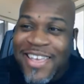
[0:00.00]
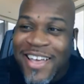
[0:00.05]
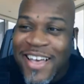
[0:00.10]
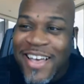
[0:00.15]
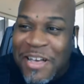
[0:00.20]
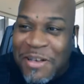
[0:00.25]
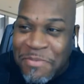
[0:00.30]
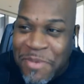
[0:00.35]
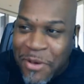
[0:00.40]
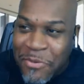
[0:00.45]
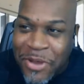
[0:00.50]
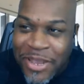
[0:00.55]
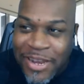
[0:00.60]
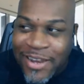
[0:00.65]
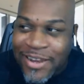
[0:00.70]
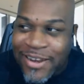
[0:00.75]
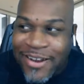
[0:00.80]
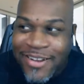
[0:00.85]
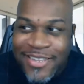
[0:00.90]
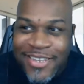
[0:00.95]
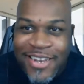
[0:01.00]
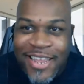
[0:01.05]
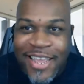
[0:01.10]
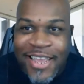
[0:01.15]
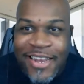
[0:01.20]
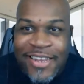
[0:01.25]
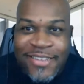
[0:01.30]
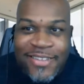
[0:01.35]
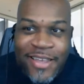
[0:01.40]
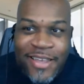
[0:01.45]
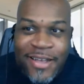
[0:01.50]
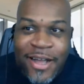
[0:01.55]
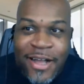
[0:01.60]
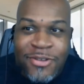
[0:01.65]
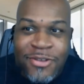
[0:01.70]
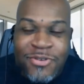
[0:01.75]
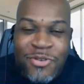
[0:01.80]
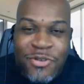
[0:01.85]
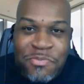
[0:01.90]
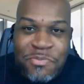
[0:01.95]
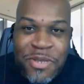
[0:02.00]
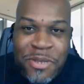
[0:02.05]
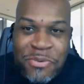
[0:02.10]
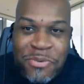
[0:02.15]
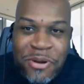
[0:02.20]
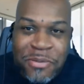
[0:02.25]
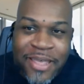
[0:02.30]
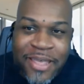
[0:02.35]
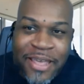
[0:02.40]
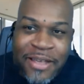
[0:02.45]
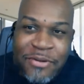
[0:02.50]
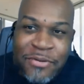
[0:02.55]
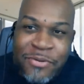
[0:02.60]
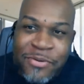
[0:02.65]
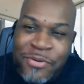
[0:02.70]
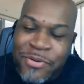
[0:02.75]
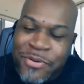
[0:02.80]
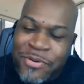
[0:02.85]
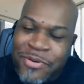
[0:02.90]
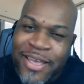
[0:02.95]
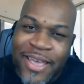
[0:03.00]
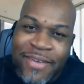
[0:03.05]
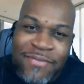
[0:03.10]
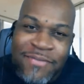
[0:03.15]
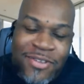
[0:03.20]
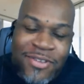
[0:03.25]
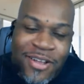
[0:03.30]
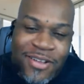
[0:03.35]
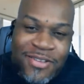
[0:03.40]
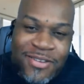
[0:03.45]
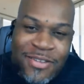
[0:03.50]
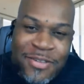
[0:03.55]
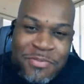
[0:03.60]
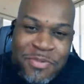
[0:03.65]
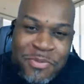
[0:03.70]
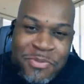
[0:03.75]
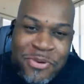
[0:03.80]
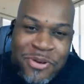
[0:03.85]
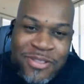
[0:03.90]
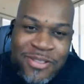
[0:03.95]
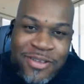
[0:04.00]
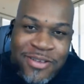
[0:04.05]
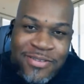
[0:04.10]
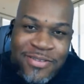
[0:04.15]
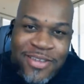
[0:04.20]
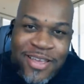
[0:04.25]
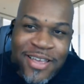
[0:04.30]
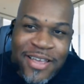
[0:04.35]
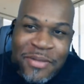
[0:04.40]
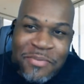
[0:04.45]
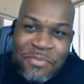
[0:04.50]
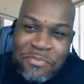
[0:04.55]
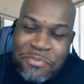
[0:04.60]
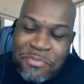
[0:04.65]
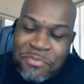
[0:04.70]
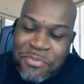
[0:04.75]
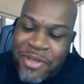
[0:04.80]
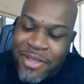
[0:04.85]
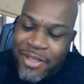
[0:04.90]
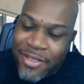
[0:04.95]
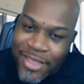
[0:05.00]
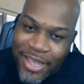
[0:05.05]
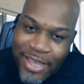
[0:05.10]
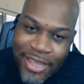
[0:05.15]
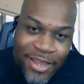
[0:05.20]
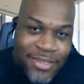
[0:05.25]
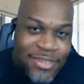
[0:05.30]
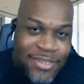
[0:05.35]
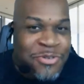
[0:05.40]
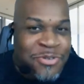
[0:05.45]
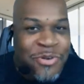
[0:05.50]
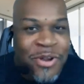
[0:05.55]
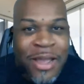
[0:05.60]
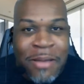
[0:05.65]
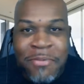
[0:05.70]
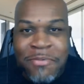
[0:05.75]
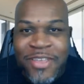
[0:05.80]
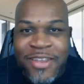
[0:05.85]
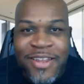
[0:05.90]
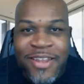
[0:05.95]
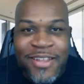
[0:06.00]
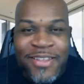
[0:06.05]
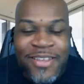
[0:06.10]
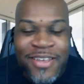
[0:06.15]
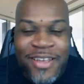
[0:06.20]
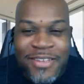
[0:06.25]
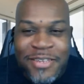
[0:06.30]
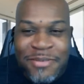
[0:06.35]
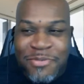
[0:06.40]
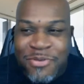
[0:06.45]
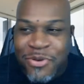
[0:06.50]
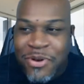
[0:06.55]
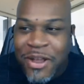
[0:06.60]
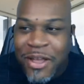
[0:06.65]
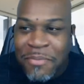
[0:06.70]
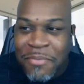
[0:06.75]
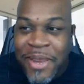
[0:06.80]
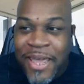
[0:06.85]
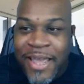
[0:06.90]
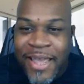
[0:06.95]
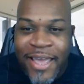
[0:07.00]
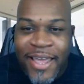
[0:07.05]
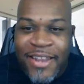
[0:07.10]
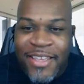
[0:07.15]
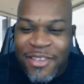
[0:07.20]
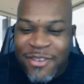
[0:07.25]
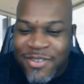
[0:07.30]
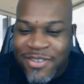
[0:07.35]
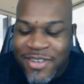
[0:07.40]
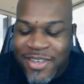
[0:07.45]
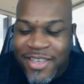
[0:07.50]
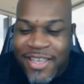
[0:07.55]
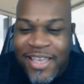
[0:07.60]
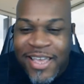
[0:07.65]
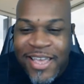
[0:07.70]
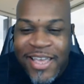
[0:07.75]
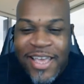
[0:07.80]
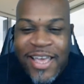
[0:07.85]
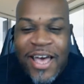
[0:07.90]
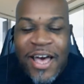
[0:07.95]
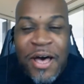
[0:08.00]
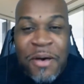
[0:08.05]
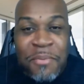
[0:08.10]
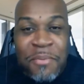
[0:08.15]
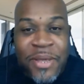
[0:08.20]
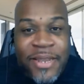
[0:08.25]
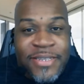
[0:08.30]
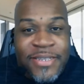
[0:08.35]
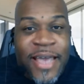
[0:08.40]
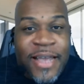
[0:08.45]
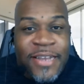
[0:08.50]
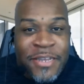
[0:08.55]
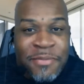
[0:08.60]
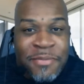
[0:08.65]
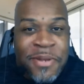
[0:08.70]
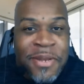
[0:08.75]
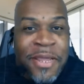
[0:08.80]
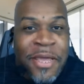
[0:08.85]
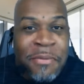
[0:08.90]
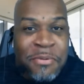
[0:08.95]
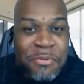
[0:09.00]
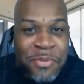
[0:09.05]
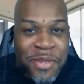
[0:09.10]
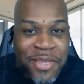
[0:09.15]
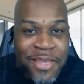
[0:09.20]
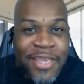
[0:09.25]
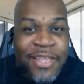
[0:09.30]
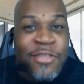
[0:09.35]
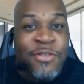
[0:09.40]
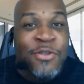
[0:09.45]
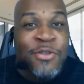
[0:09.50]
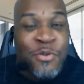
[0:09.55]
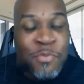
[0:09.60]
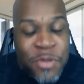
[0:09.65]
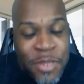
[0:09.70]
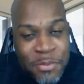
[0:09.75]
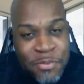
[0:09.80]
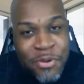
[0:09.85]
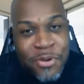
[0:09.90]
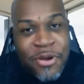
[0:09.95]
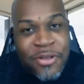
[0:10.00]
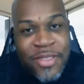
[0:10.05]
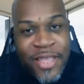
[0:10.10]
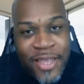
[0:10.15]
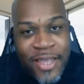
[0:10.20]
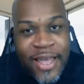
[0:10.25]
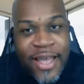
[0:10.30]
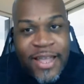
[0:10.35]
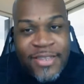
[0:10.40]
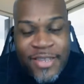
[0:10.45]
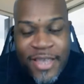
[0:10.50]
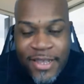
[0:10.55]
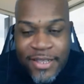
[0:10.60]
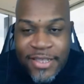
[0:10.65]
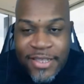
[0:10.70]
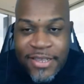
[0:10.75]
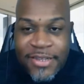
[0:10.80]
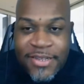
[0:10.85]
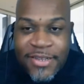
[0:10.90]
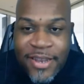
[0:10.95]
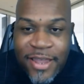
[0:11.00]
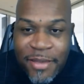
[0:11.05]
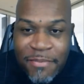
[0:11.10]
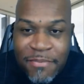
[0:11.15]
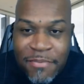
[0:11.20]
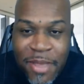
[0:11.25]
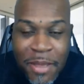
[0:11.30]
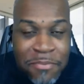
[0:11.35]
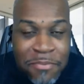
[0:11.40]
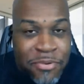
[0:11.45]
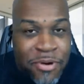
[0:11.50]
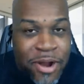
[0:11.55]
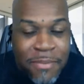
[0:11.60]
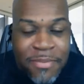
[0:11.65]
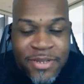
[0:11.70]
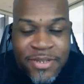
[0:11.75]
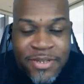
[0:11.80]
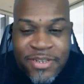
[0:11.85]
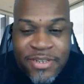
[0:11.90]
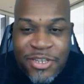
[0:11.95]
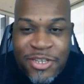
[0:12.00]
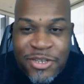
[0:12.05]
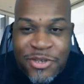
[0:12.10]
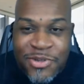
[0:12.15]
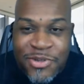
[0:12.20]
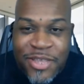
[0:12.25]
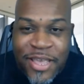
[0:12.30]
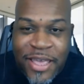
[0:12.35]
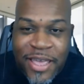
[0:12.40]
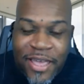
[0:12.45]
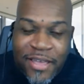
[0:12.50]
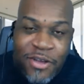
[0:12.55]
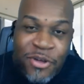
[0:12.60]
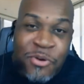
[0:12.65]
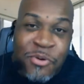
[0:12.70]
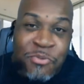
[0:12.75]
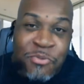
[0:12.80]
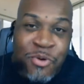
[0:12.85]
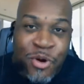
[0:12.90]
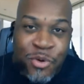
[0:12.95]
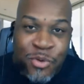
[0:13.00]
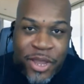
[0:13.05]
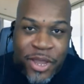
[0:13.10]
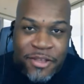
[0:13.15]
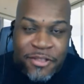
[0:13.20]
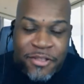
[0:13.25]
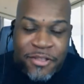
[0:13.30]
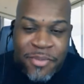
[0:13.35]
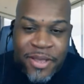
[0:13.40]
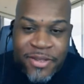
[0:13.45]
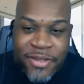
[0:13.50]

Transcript: I went in there today and it's like hundreds of people, and I'm like, ooh, I haven't talked to these people in a long time. But they can unsubscribe if they need to unsubscribe, but I got to use it. But it's actually been helping me get new people on that contact list, and I'm promising to use that on a more regular